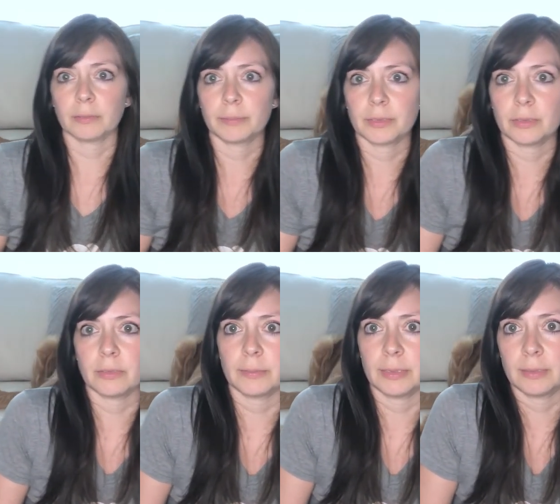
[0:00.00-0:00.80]
Oh,
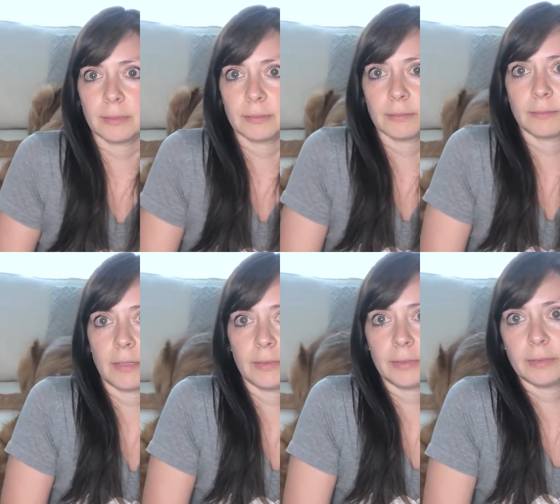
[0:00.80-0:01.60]
excuse me,
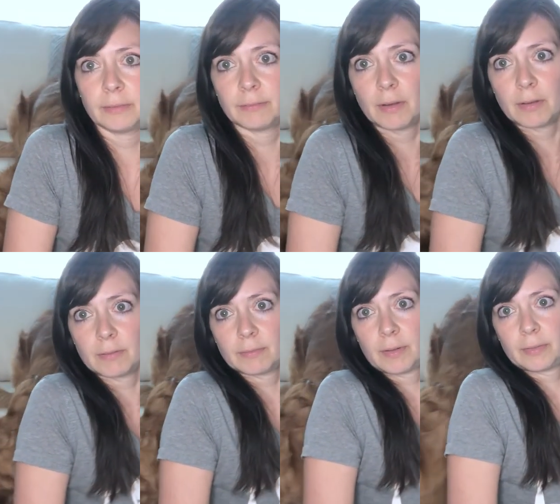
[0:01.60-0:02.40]
falling,
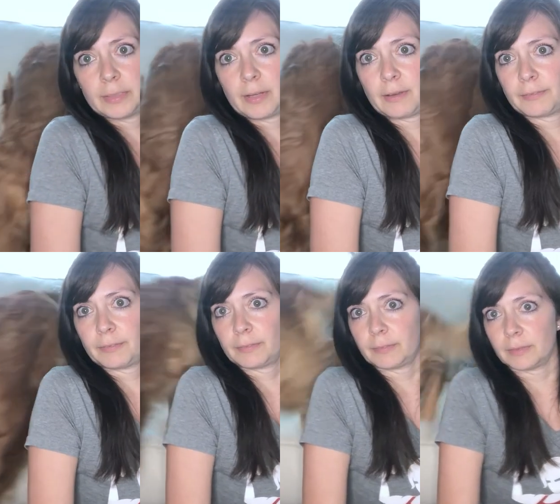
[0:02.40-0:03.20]
fall, falling
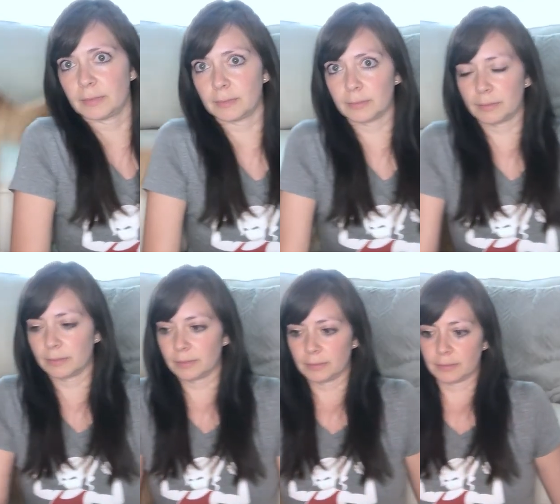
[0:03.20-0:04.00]
off the
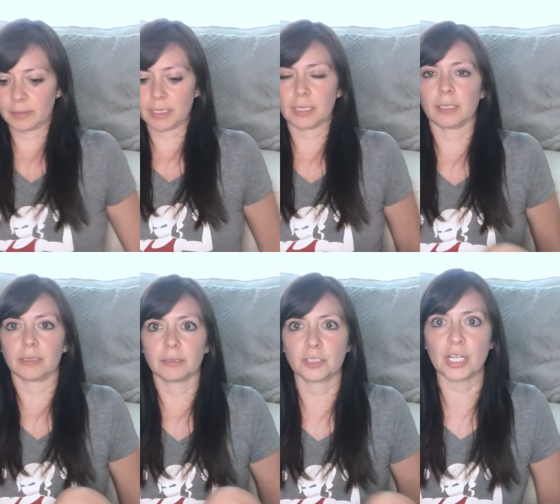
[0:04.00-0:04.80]
thing
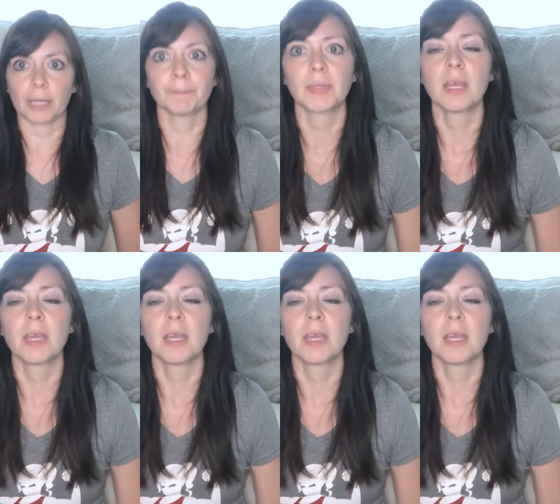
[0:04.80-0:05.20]
here, the chair.